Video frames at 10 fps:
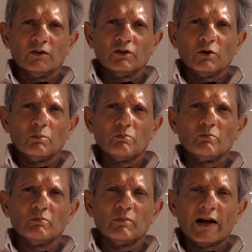your
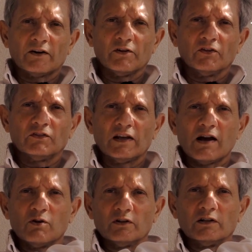back wrist
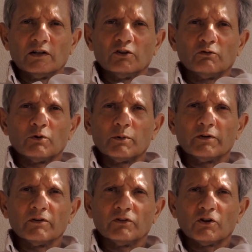down, your
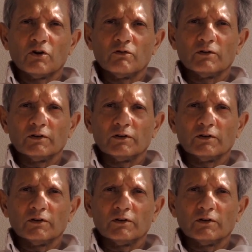forward wrist over,